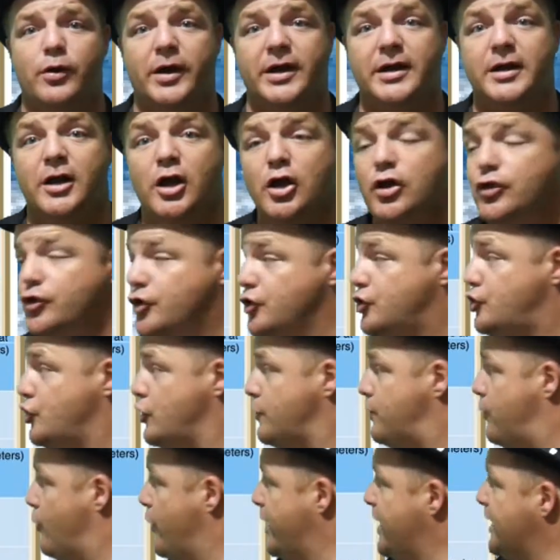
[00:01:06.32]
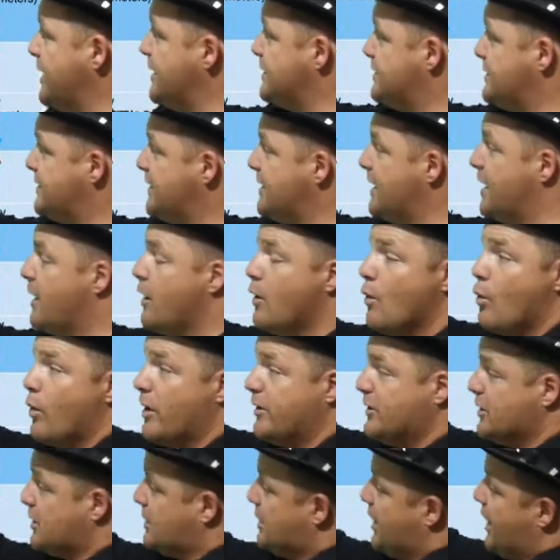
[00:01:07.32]
point. The dew point is here
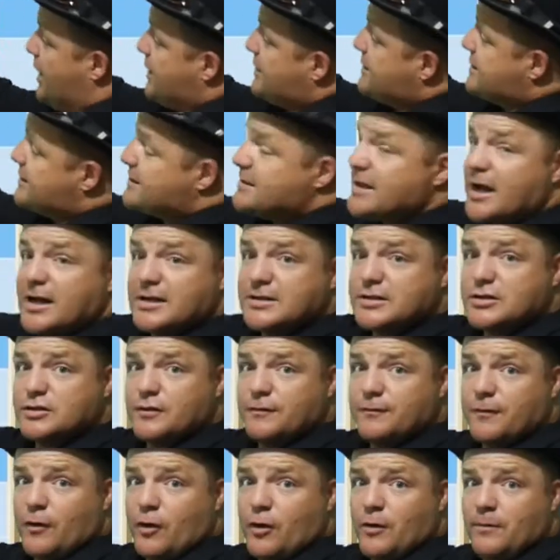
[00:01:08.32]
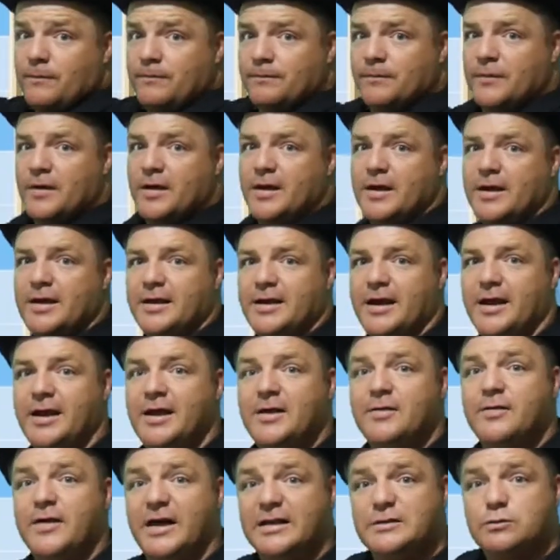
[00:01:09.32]
when the cloud starts to form.
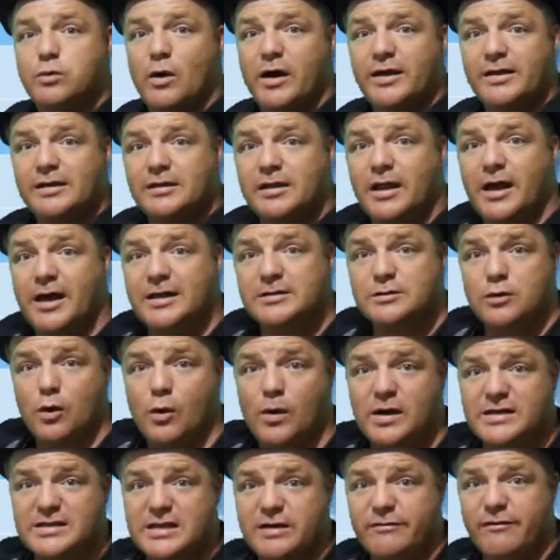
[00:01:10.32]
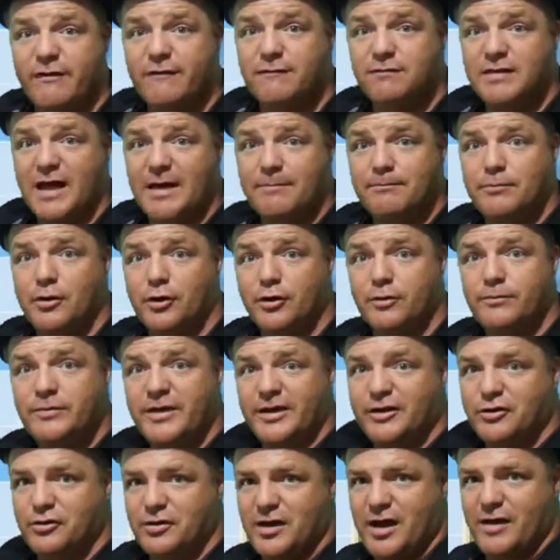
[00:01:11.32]
Okay, that's why the clouds always have a flat bottom.
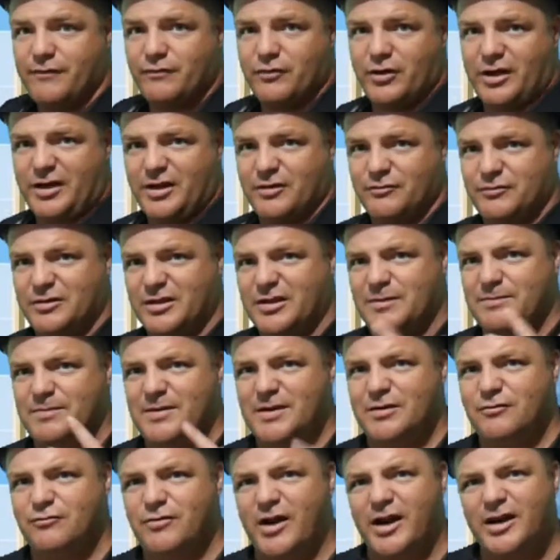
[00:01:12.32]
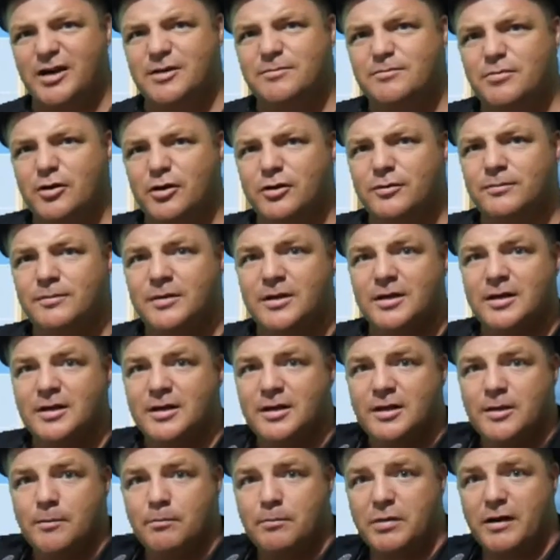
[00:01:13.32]
They don't have like a really big ragged bottom,
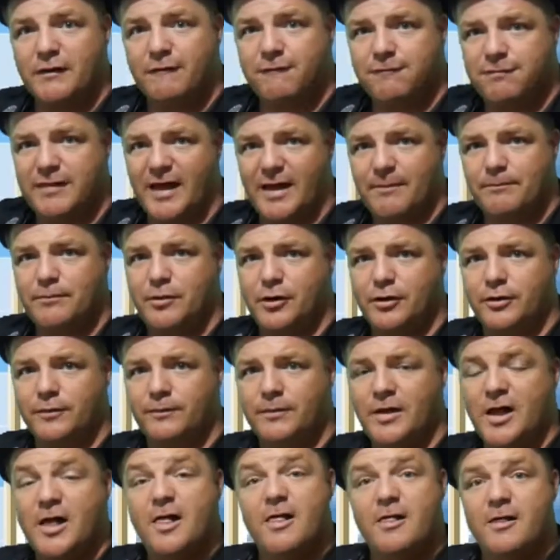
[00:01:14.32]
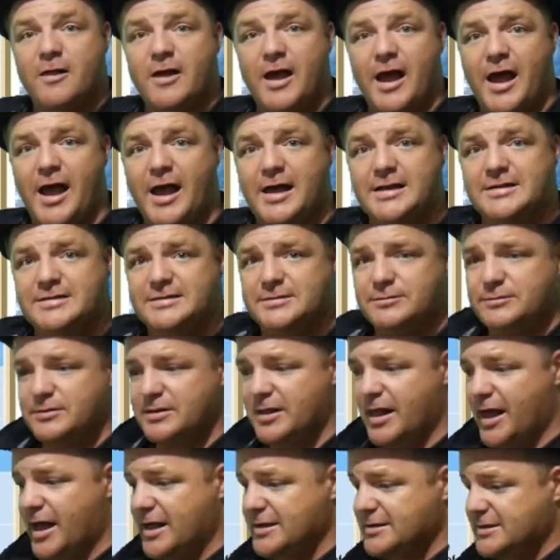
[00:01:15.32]
but a flat bottom. As the
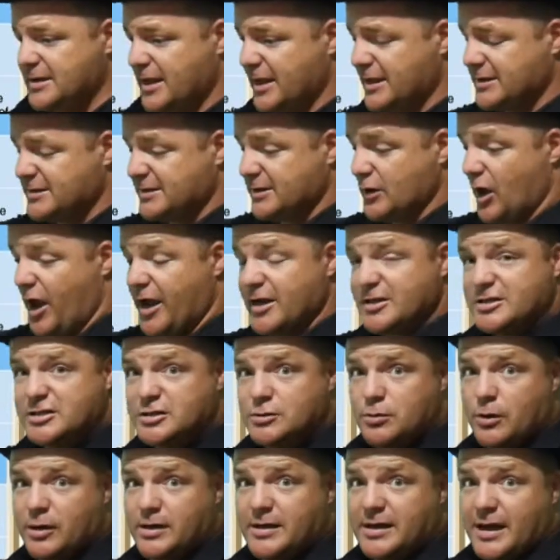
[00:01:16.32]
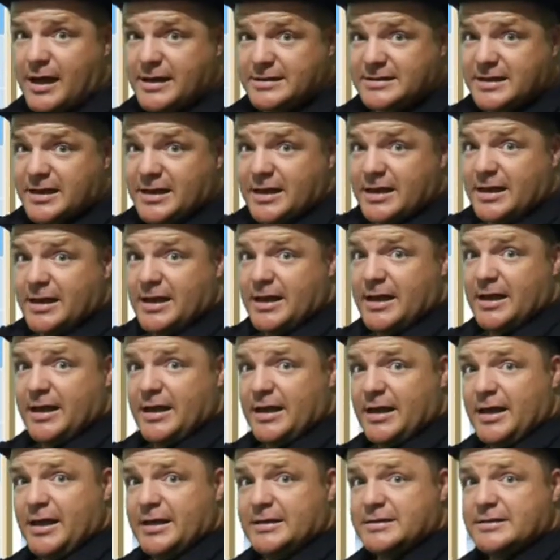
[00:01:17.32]
H2O gas
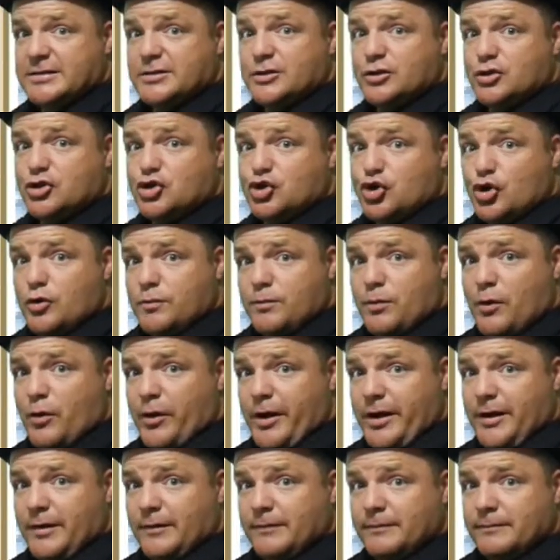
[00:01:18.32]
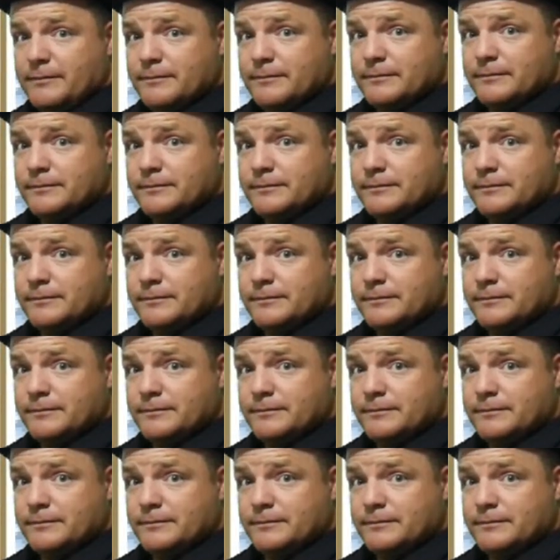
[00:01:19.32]
hits the dew point,